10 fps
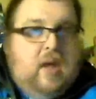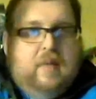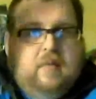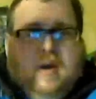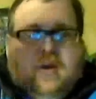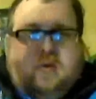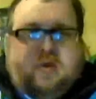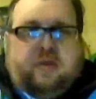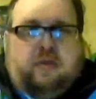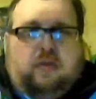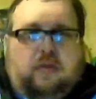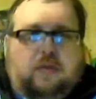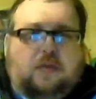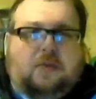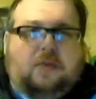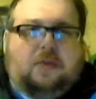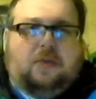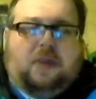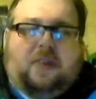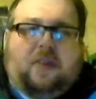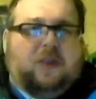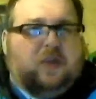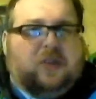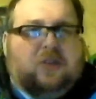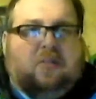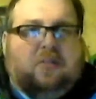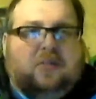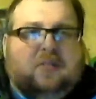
my new stole. I think that's what it's called.